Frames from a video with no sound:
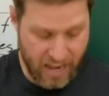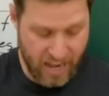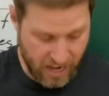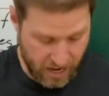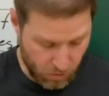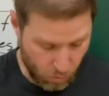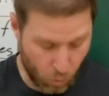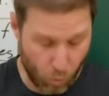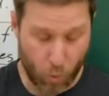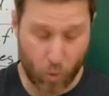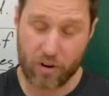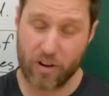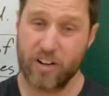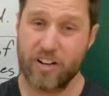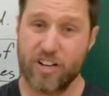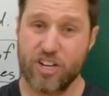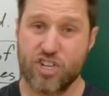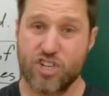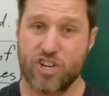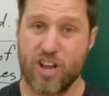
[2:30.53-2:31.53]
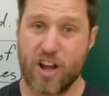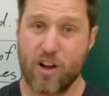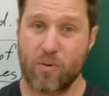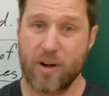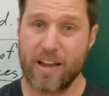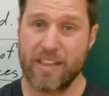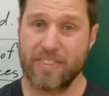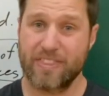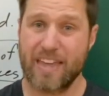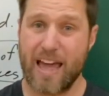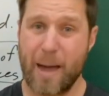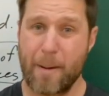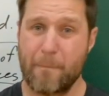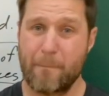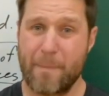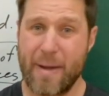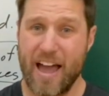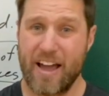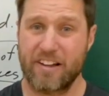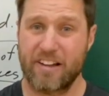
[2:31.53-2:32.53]
in order to generate that
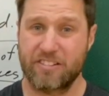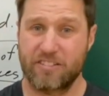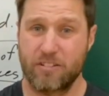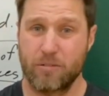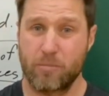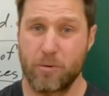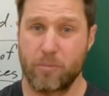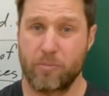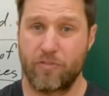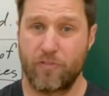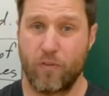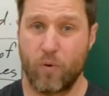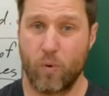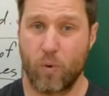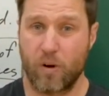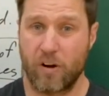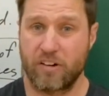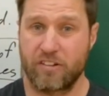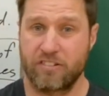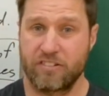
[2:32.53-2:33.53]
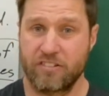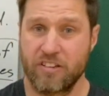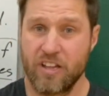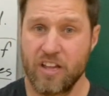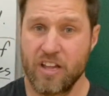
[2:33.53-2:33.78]
maximum force.